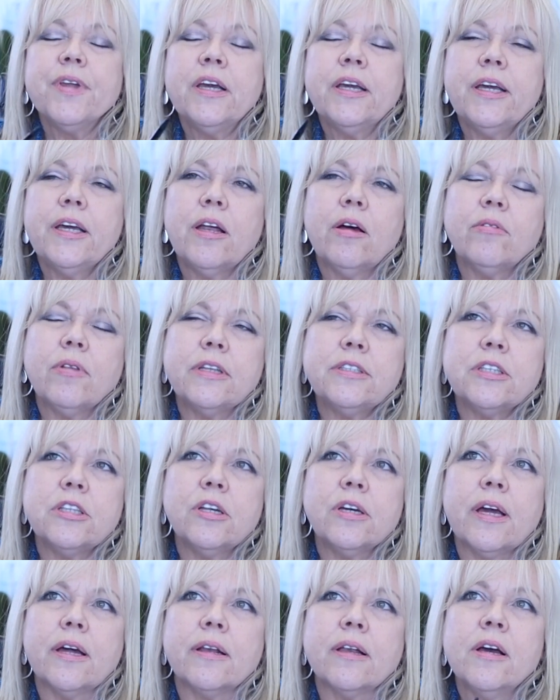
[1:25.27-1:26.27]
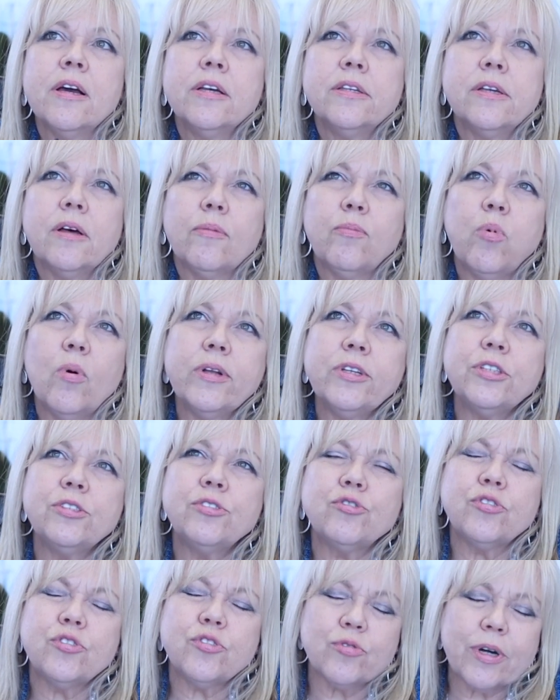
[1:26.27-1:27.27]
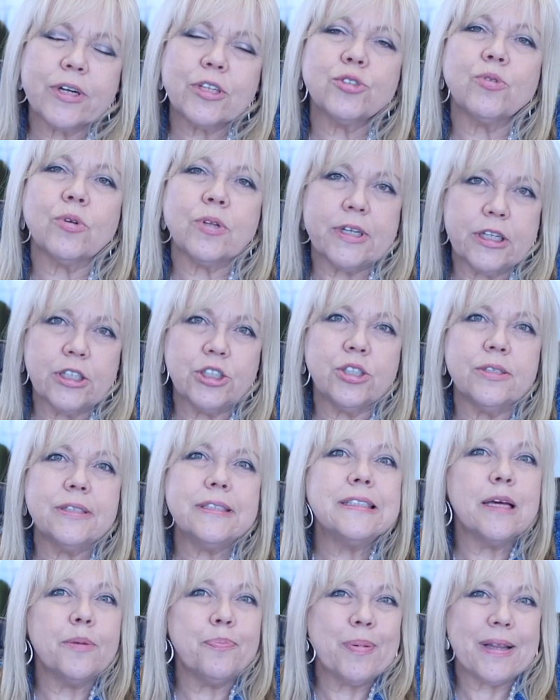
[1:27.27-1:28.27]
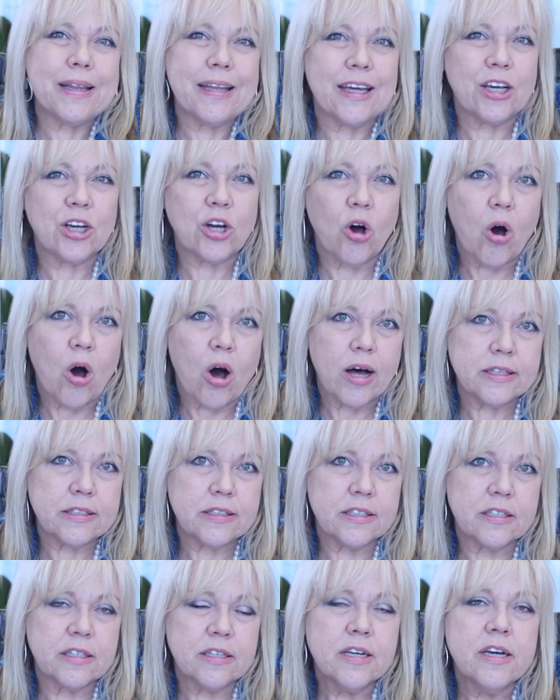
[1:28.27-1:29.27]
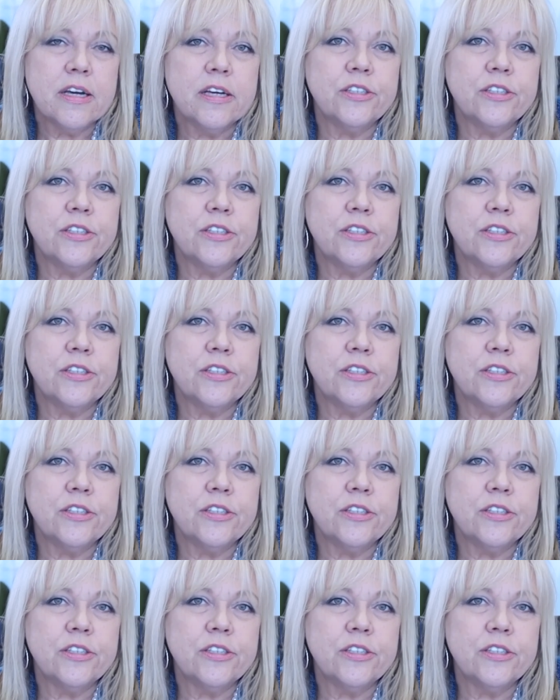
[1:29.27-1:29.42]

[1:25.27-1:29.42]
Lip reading: you know, let's look at what do structural issues typically cost.